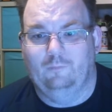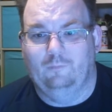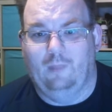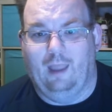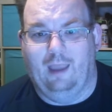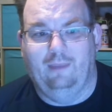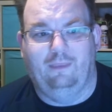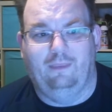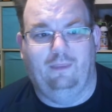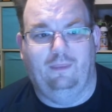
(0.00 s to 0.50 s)

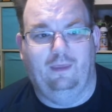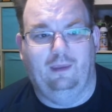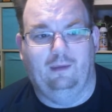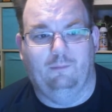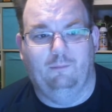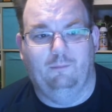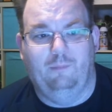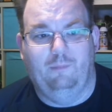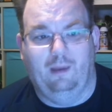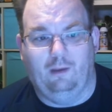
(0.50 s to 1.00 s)
I
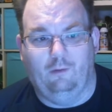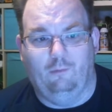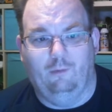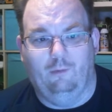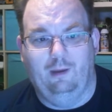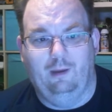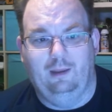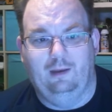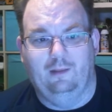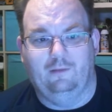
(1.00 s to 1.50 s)
think
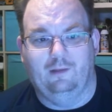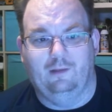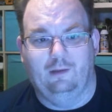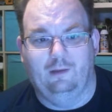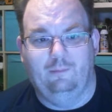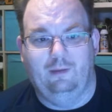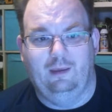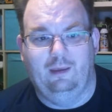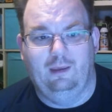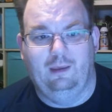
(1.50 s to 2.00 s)
Bitcoin is going to
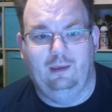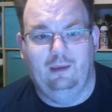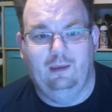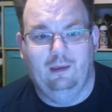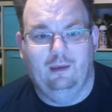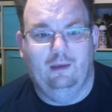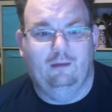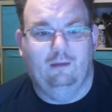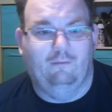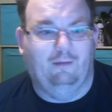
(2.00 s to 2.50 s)
be
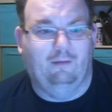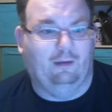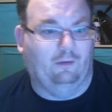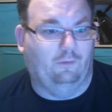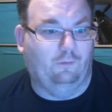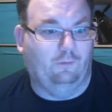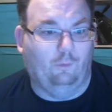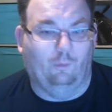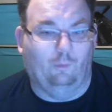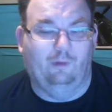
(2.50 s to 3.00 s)
like a
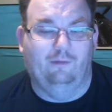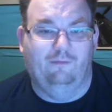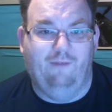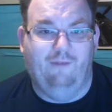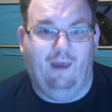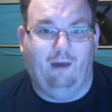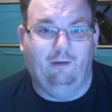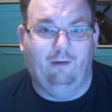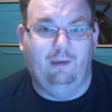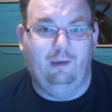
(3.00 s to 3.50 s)
store of
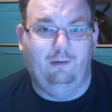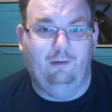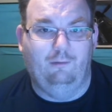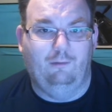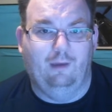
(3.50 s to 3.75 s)
value,